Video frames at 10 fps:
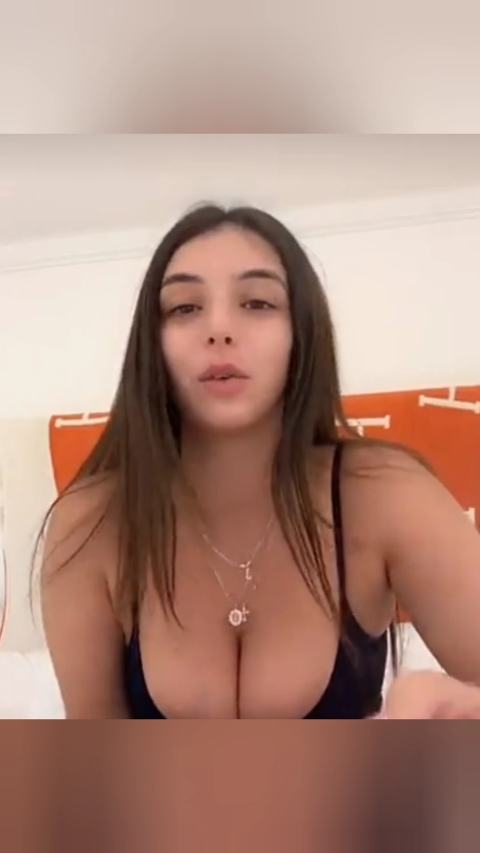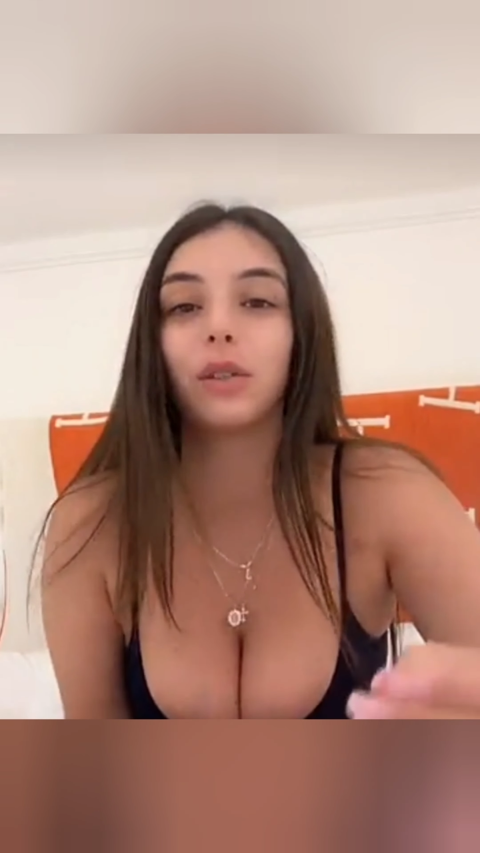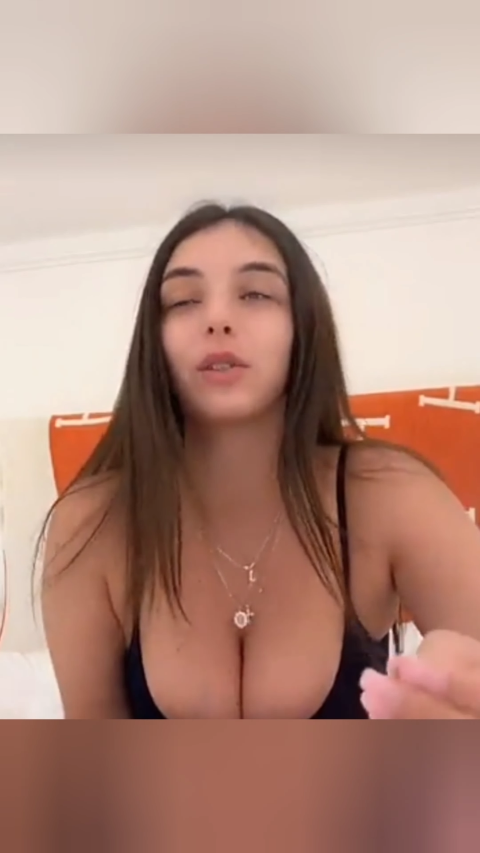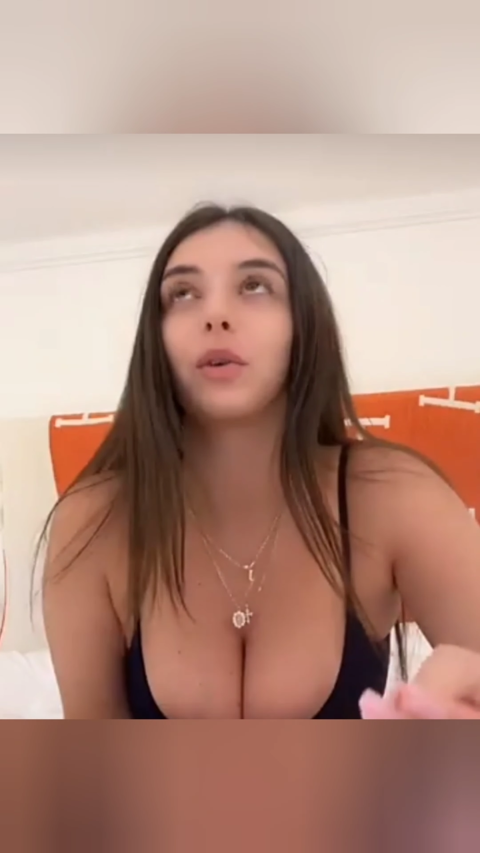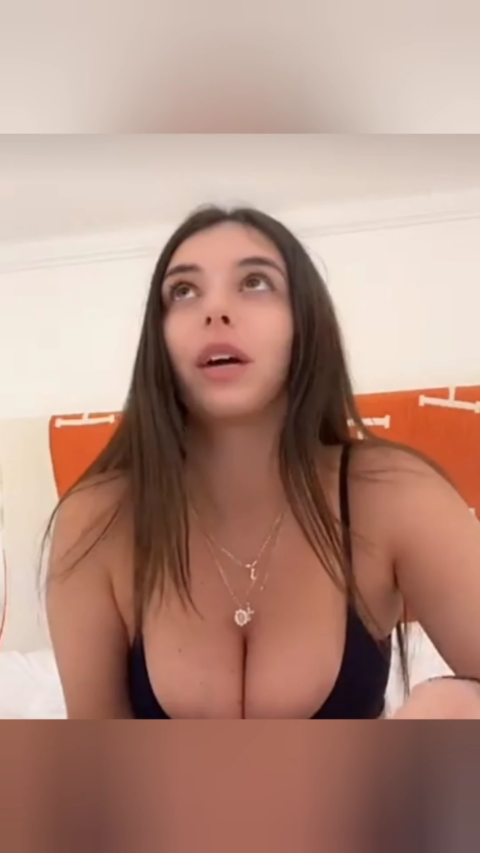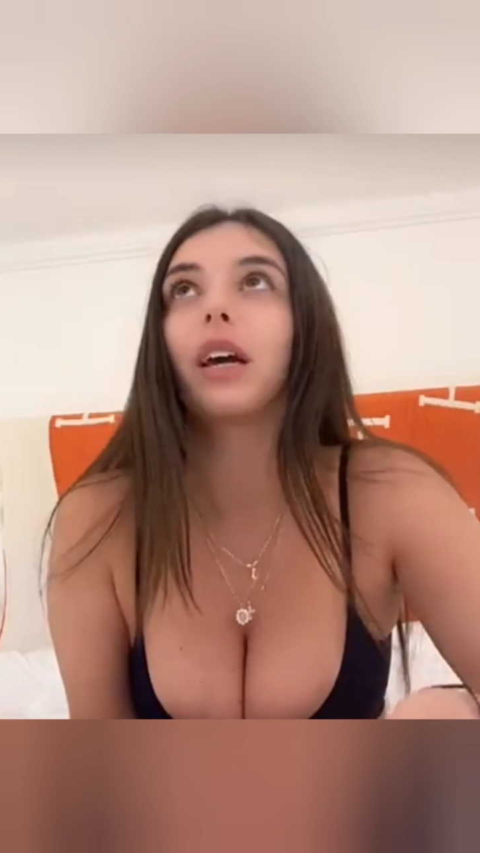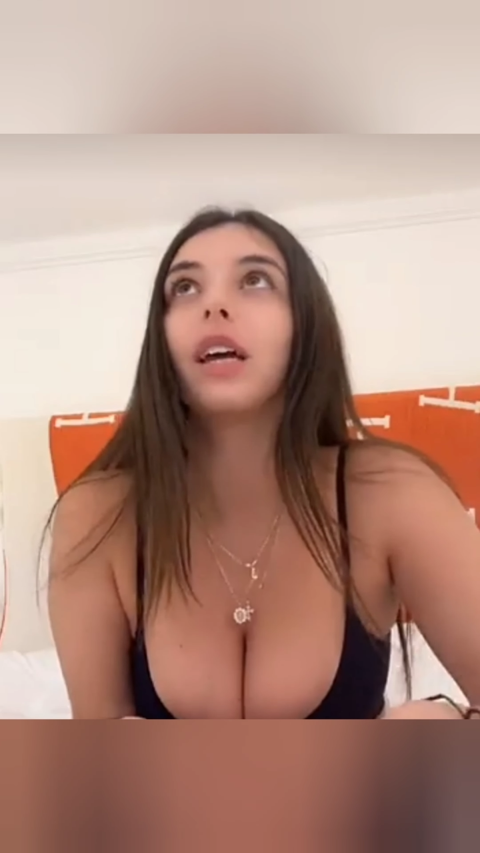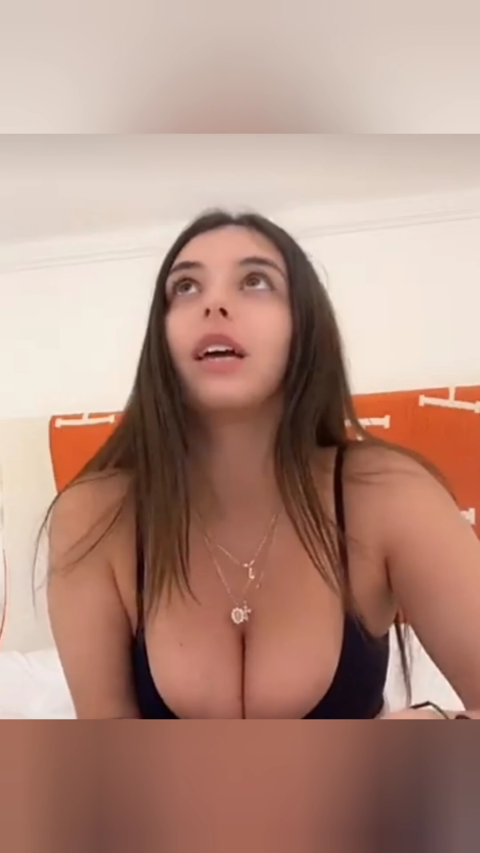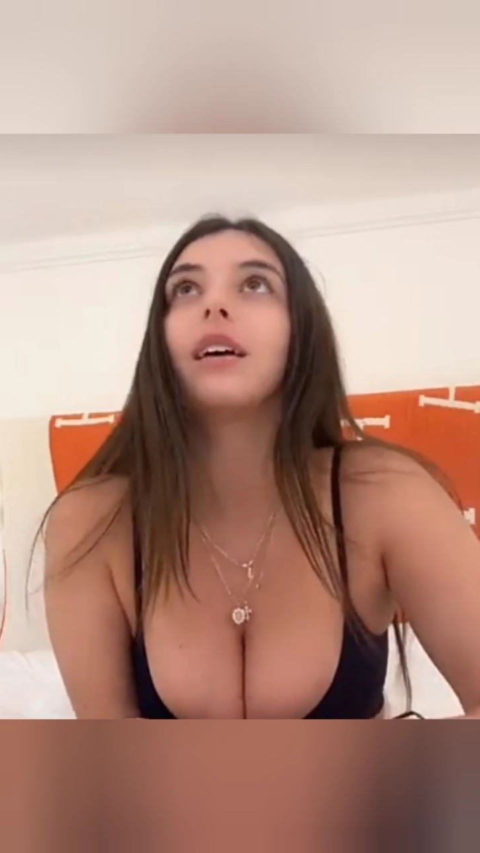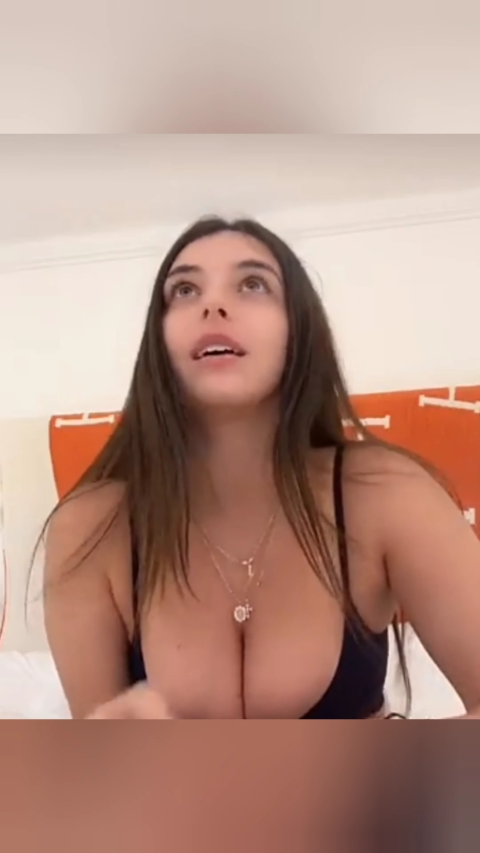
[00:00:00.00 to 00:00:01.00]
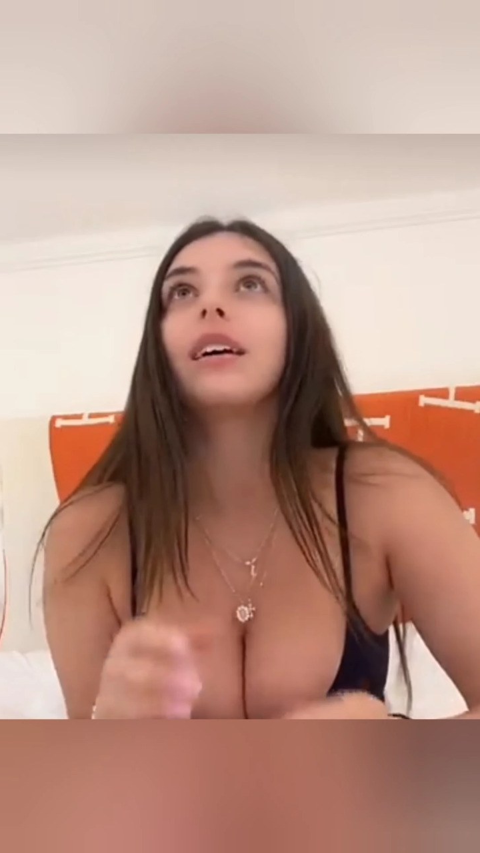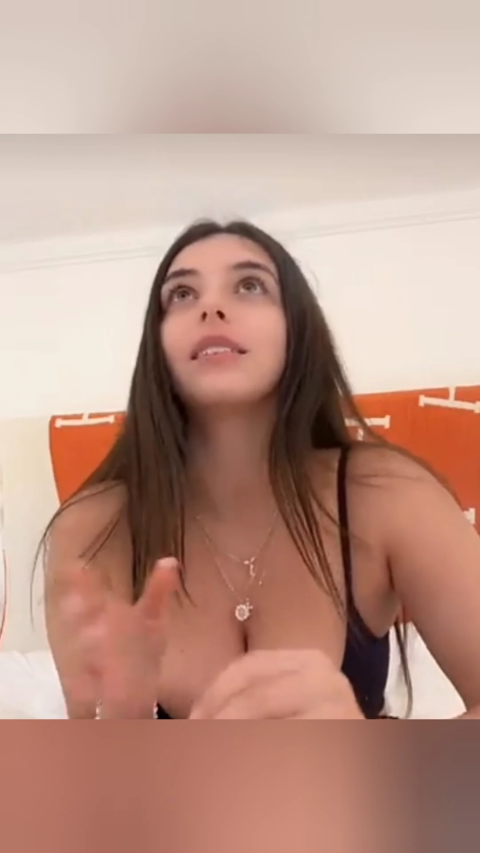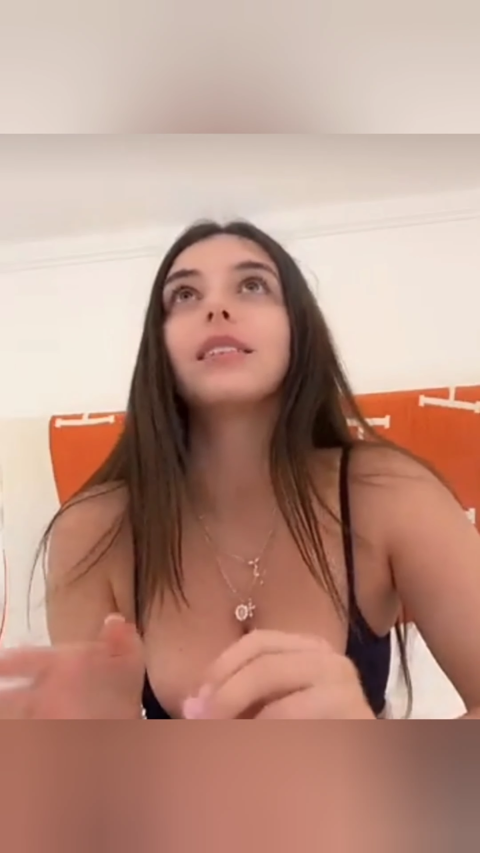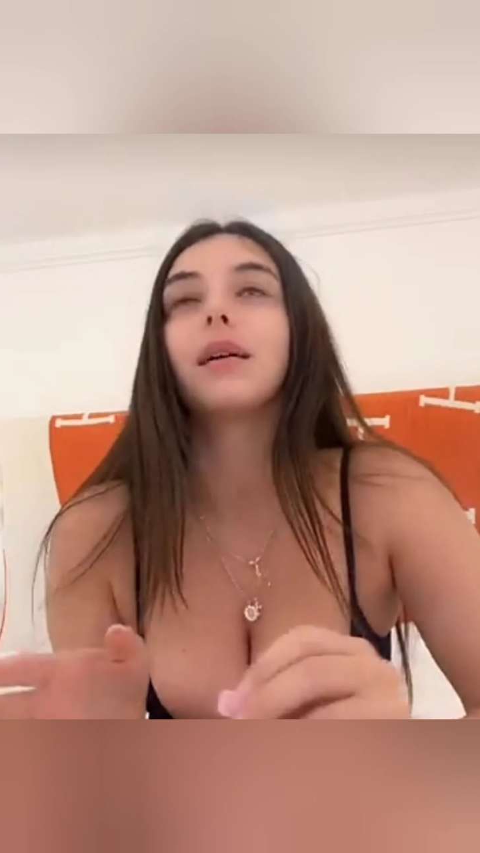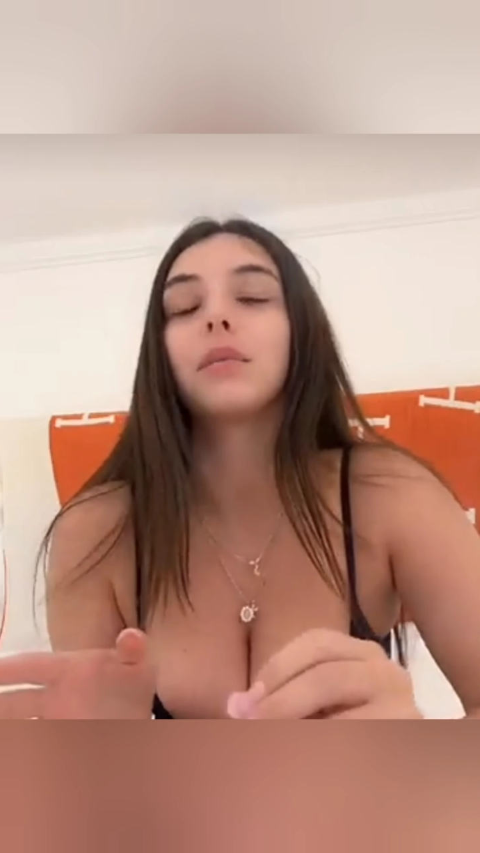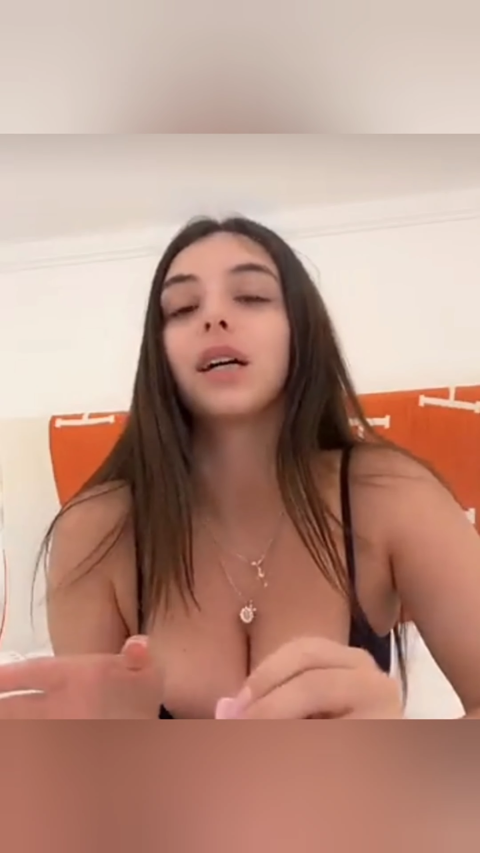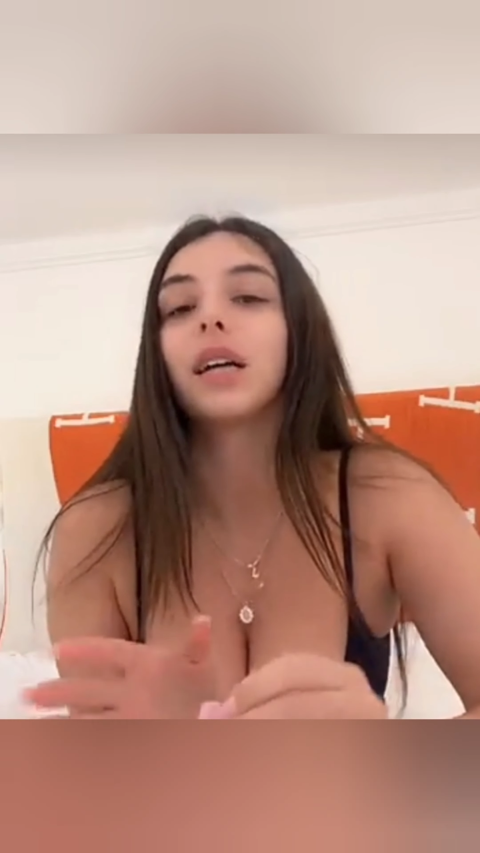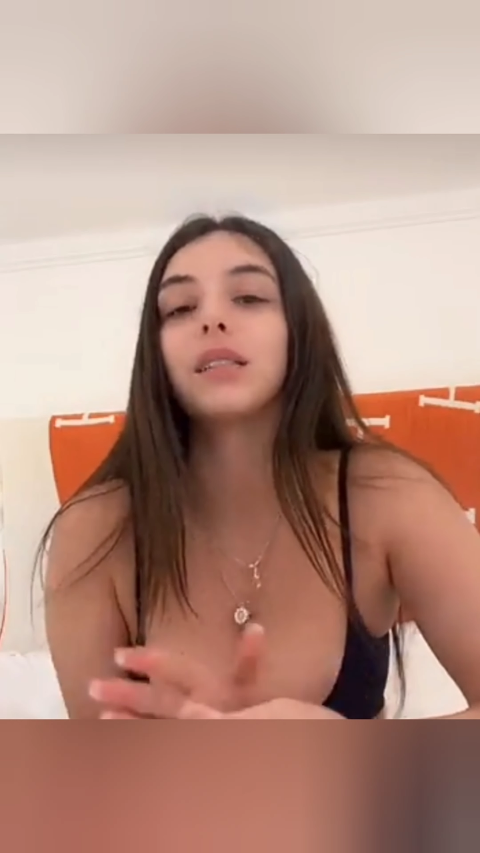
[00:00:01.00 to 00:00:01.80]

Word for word: story and summarize.